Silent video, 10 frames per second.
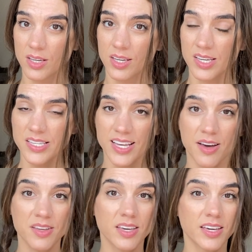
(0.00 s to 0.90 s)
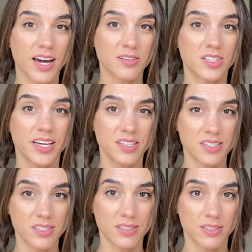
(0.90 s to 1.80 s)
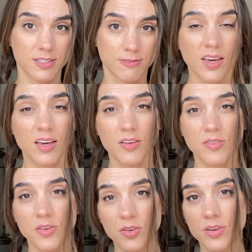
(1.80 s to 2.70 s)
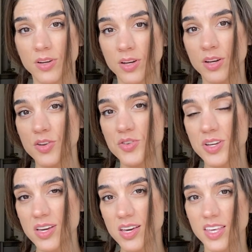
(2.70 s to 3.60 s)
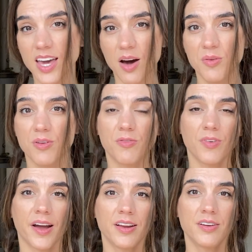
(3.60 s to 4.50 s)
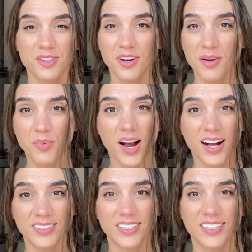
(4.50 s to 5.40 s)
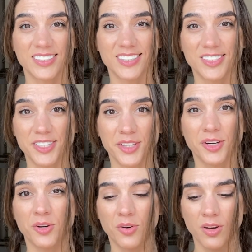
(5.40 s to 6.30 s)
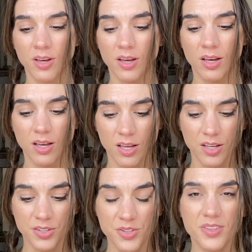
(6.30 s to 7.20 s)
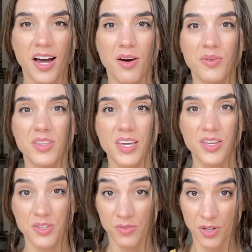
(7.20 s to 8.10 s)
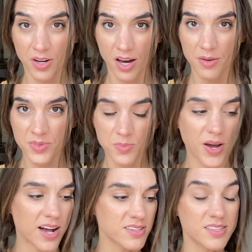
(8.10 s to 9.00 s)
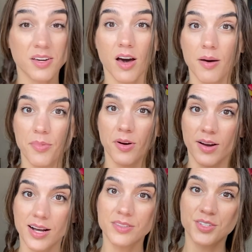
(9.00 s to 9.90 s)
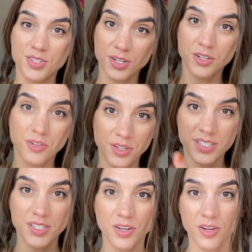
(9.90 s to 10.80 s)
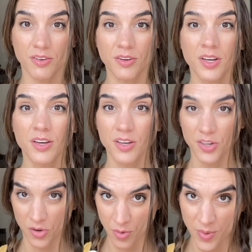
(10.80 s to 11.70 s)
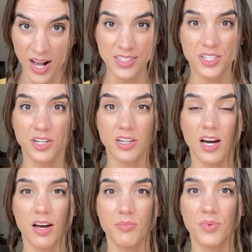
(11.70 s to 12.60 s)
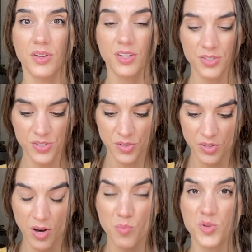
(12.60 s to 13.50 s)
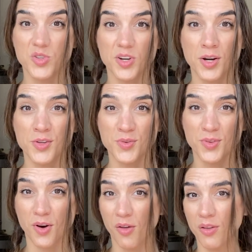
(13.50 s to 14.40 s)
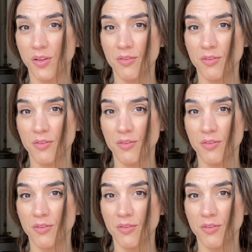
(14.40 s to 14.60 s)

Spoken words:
is how the cacao tastes. If you're drinking cacao with a friend, it's a great practice to do that with each of your cups. Pass the cup around the circle until you come back to your cup. So your cup is charged with all the love